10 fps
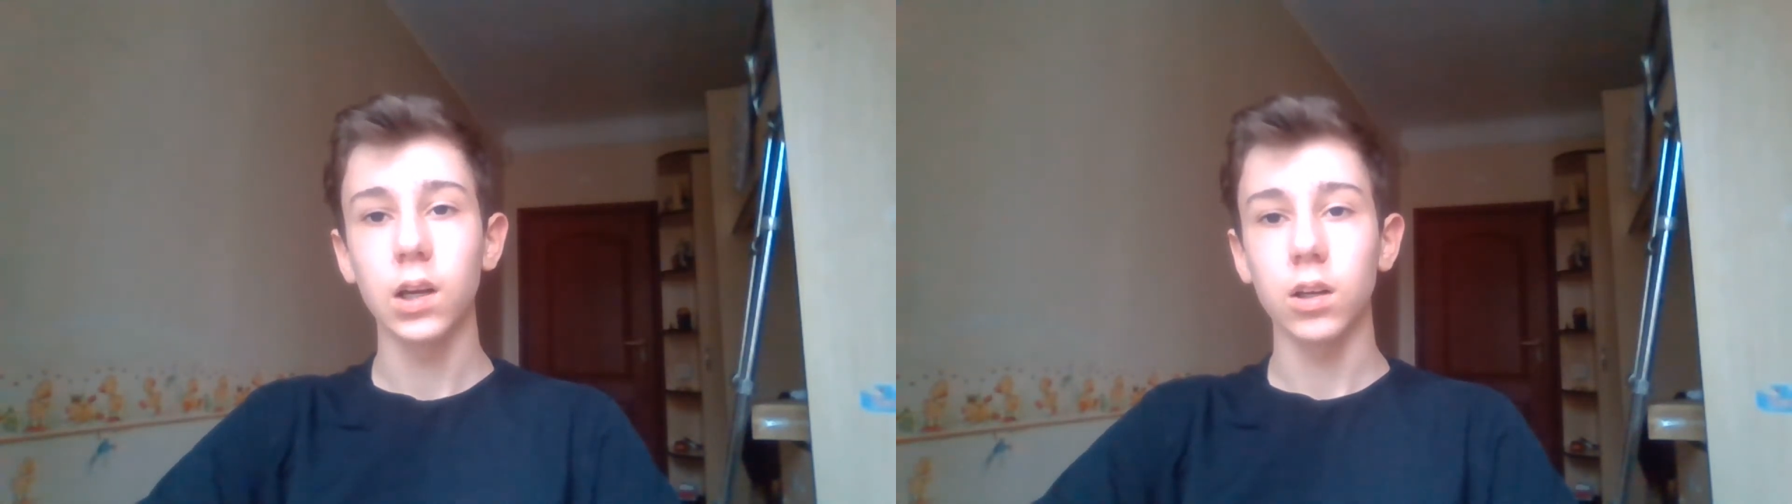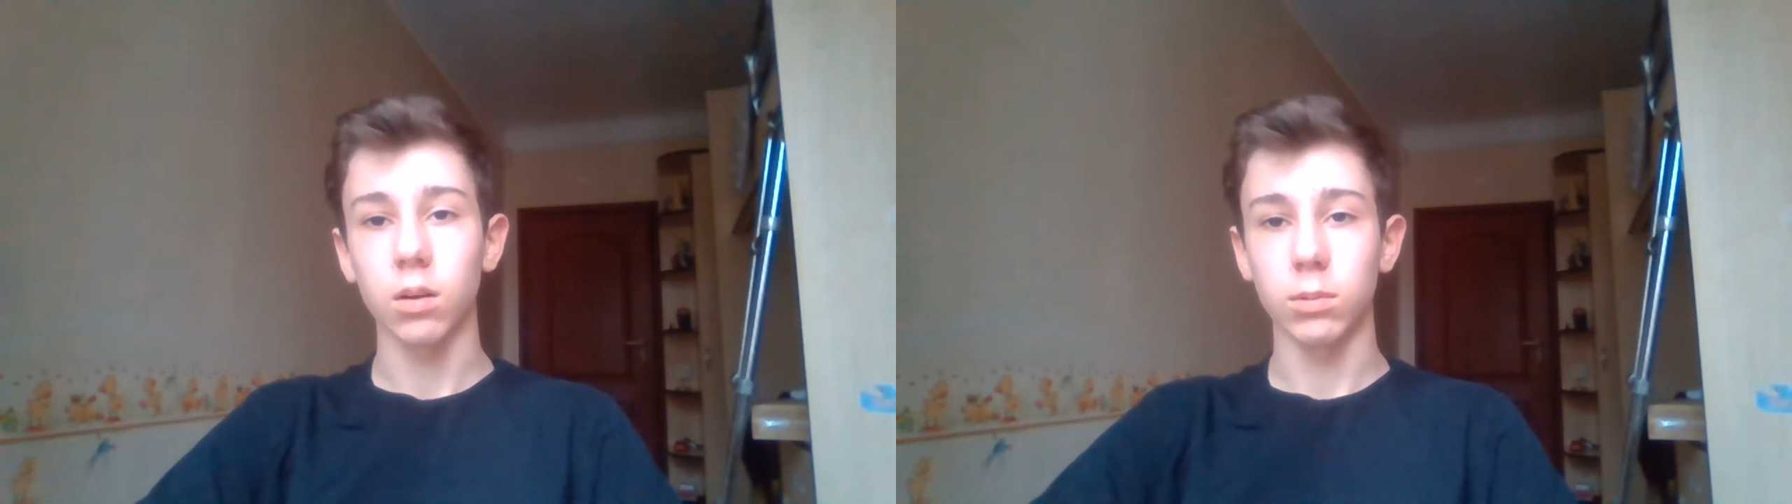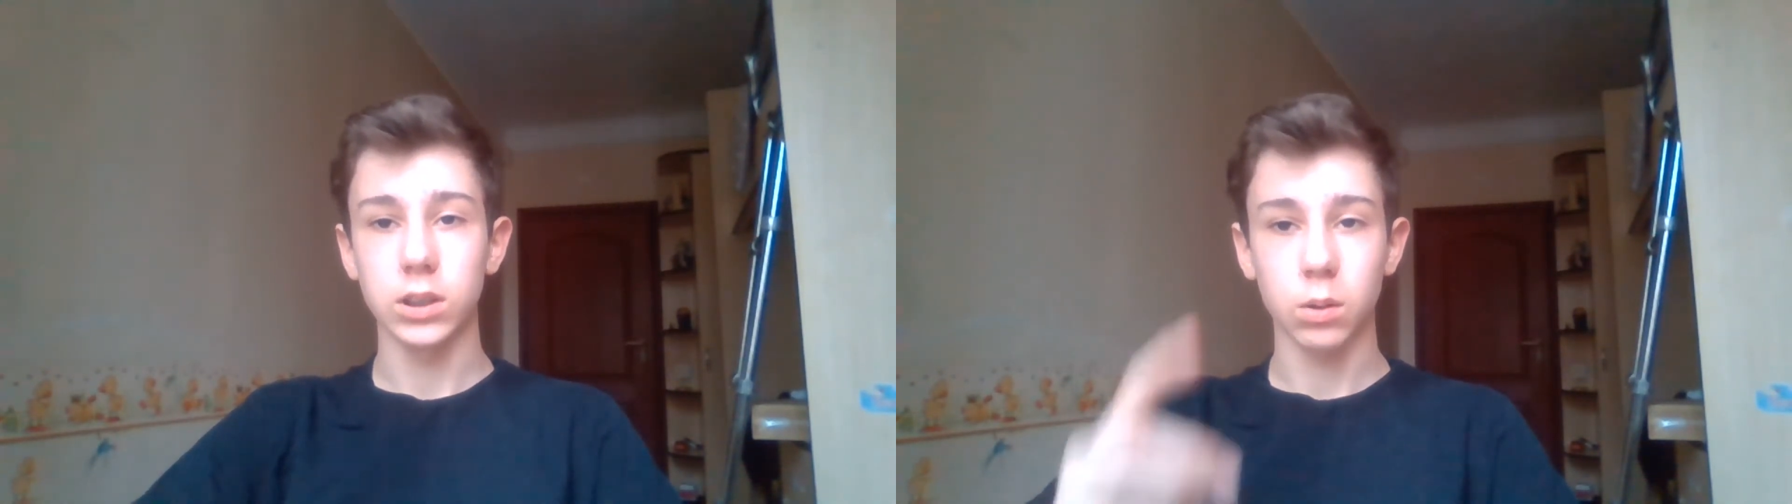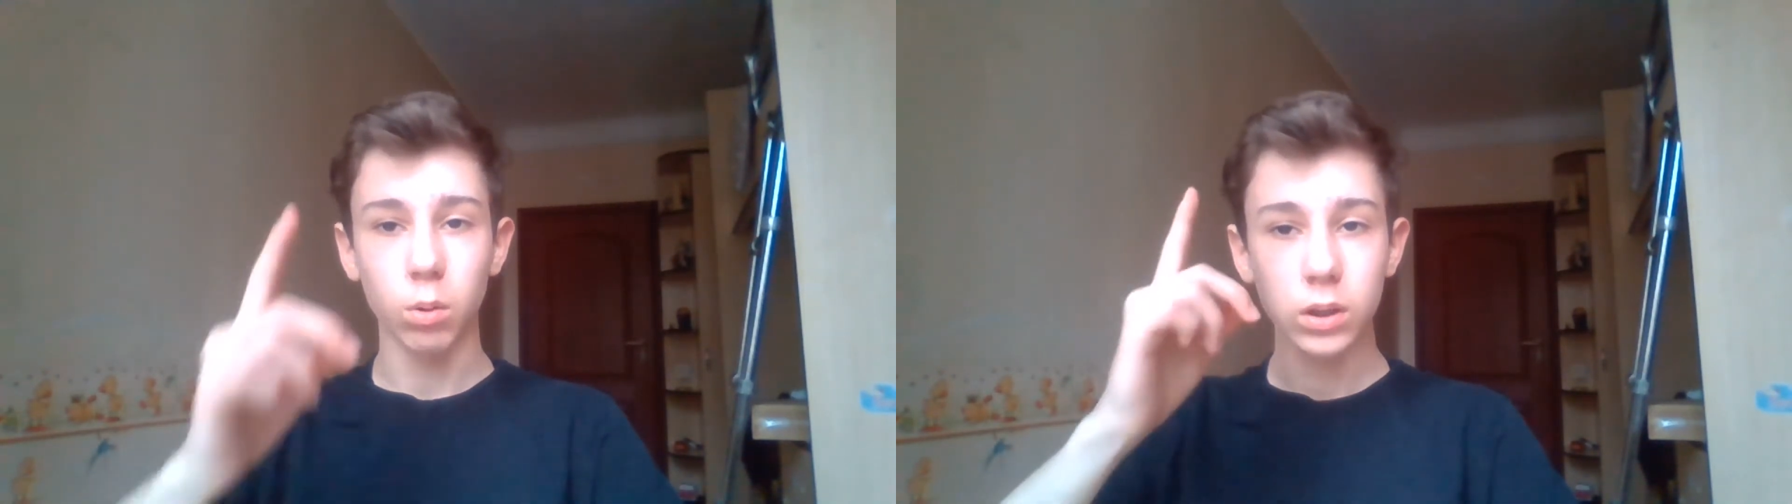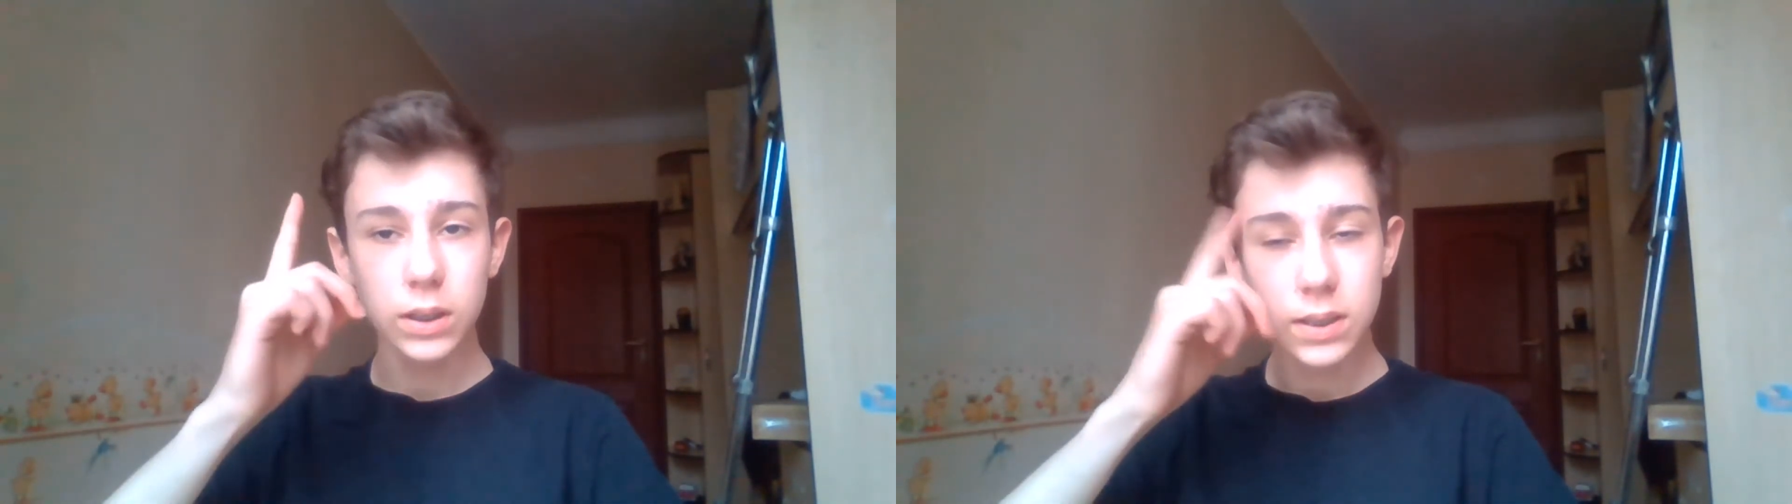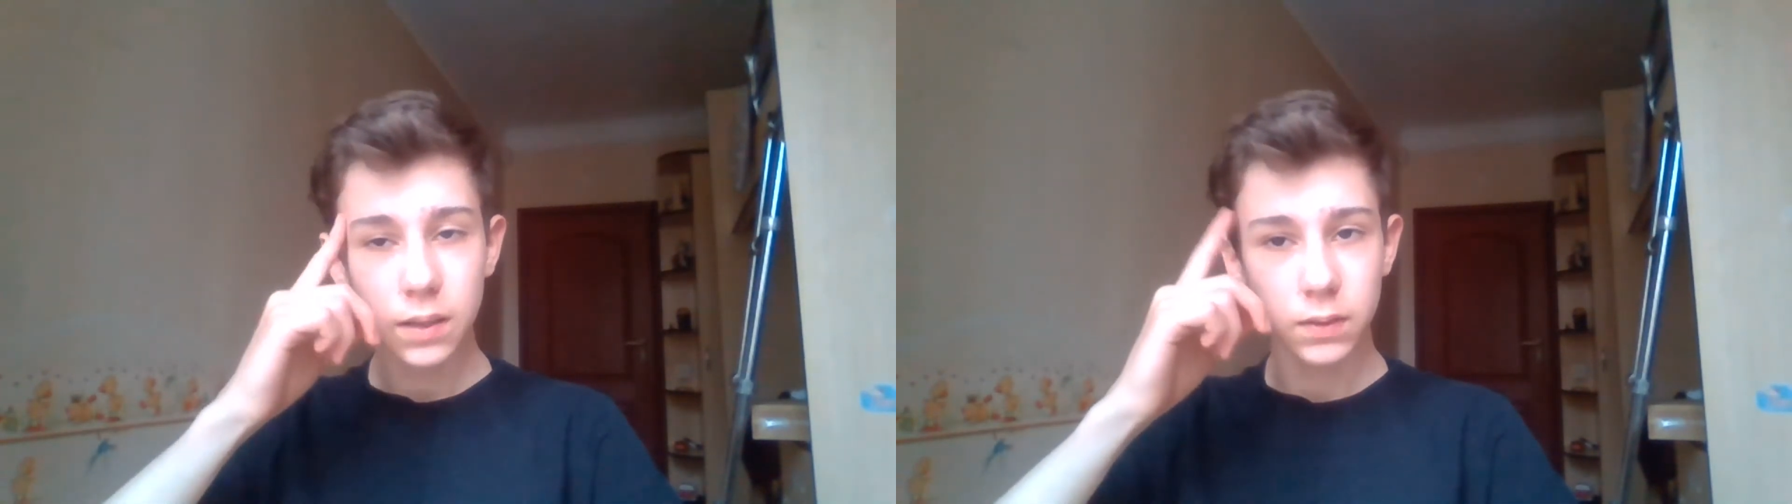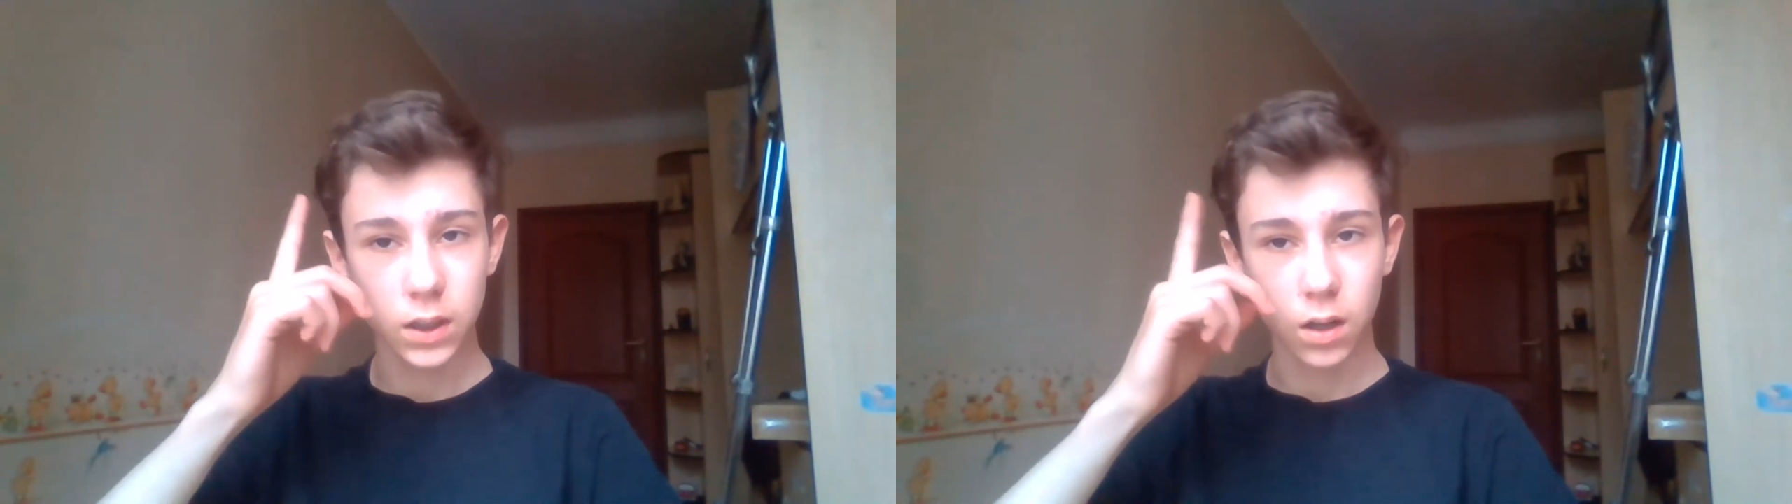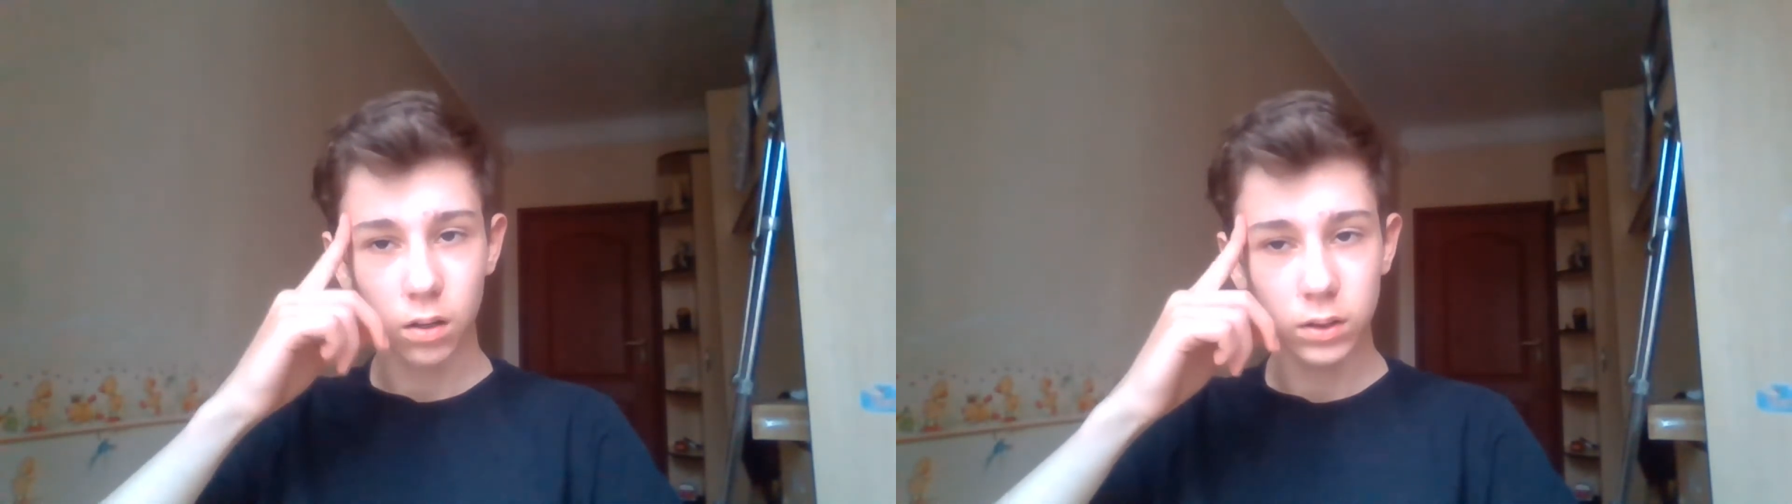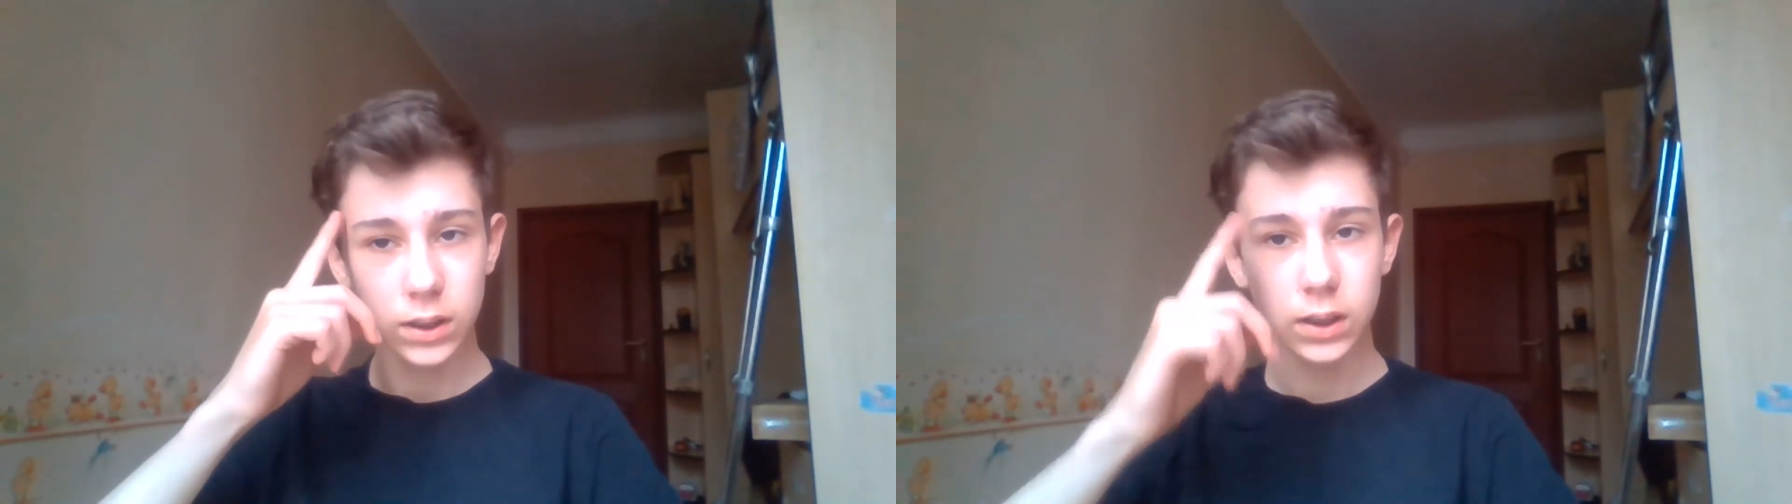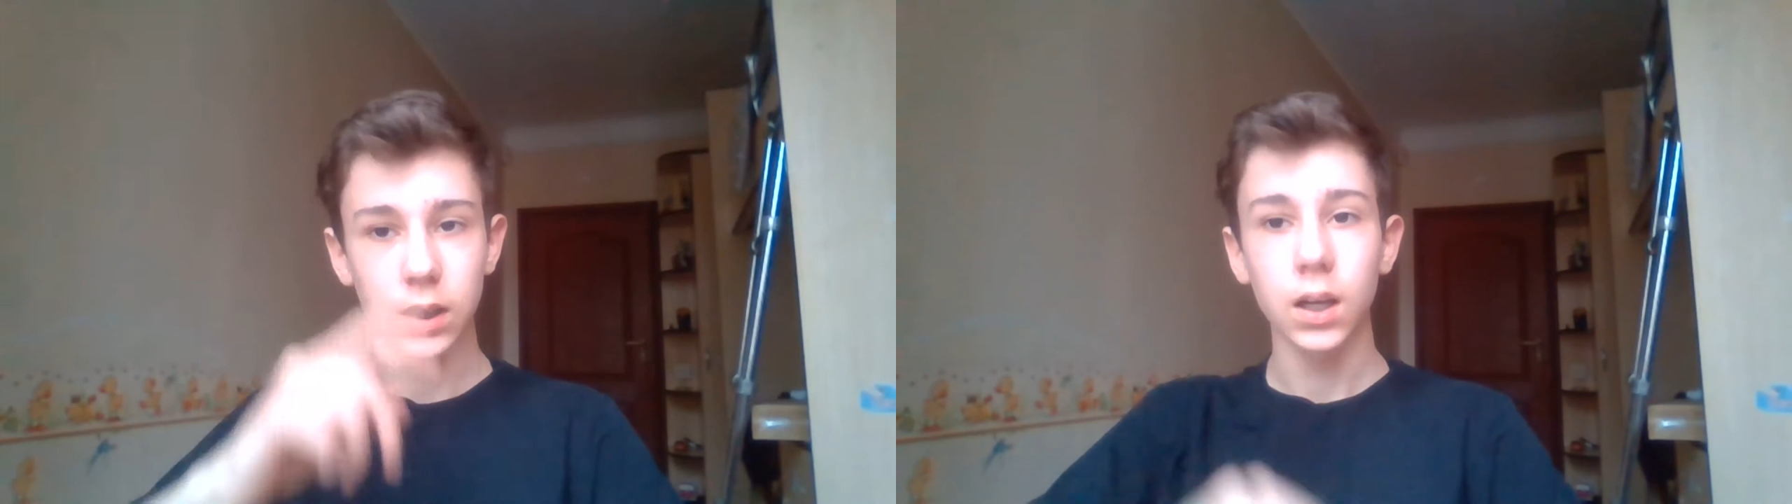Humans couldn't use that
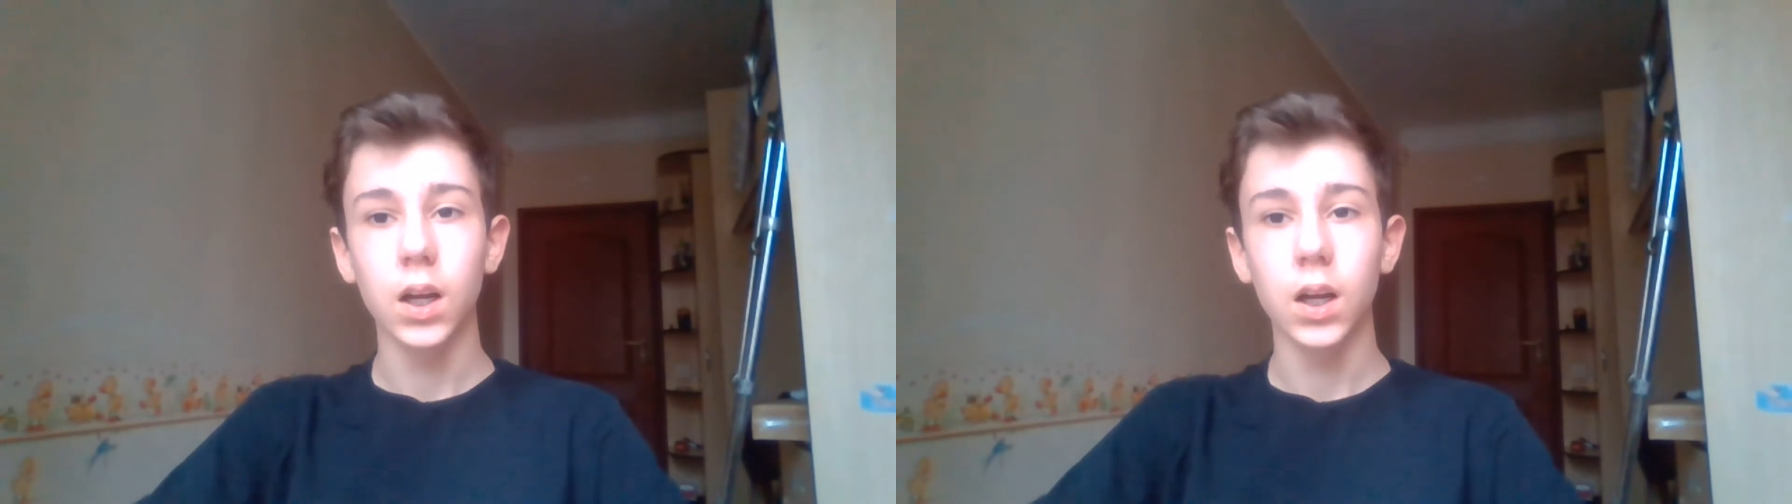electricity.